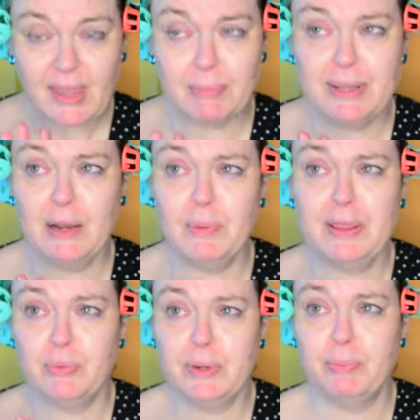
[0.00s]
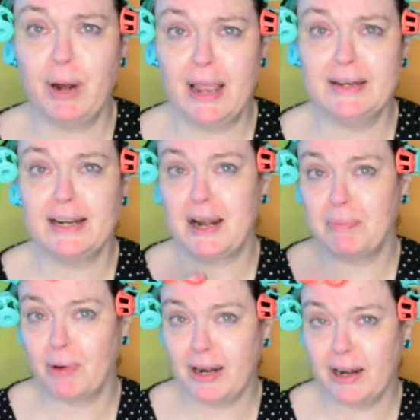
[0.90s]
But then when the rebranded kind
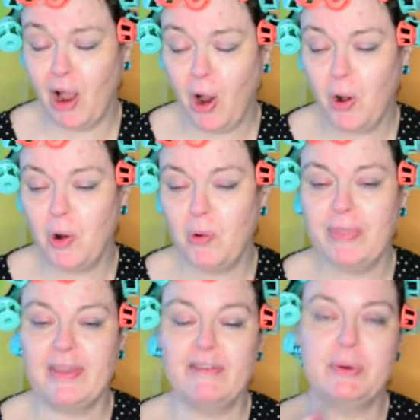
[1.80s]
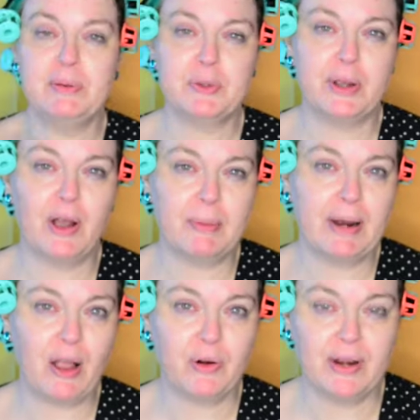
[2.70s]
of brought it home, and then everybody was going on
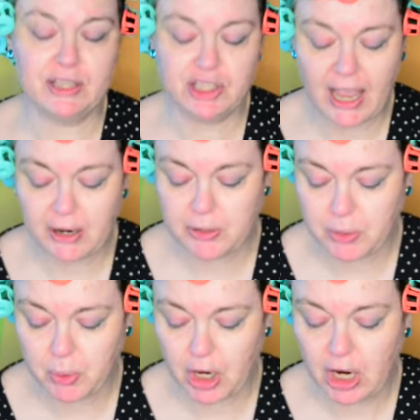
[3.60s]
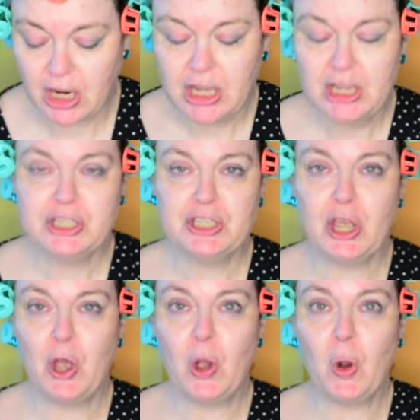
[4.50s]
about how great the shadows were.
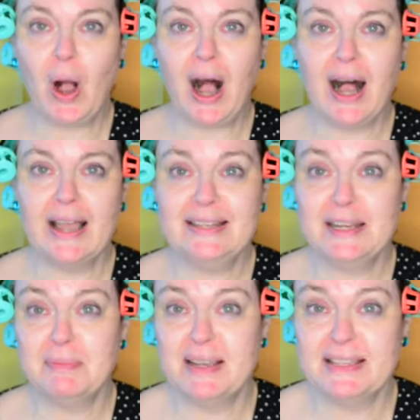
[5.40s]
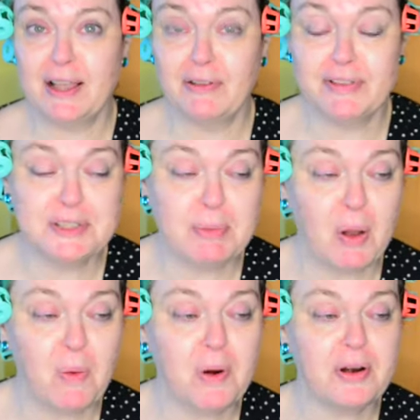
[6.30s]
So I did myself a
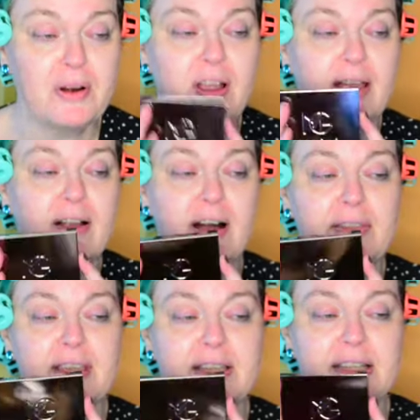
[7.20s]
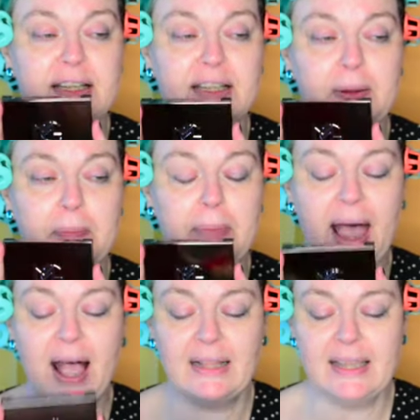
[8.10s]
small order. I got this little
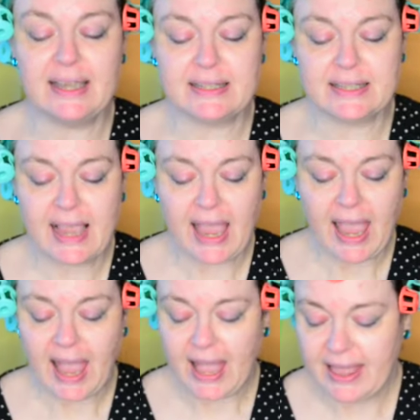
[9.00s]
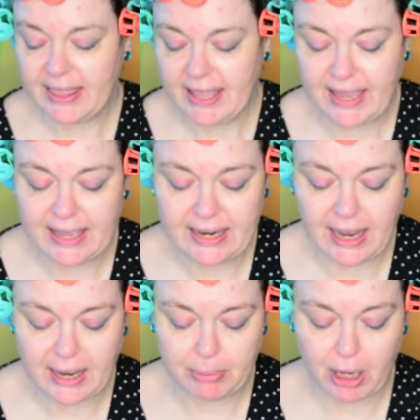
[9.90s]
palette, and then
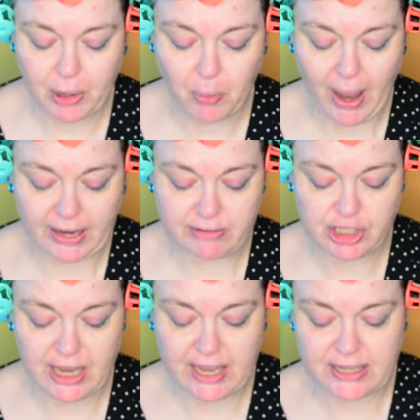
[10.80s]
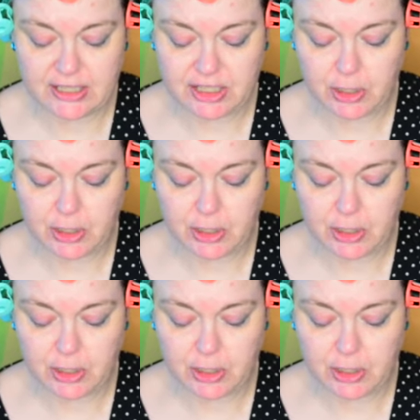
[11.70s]
I bought a whack of shades.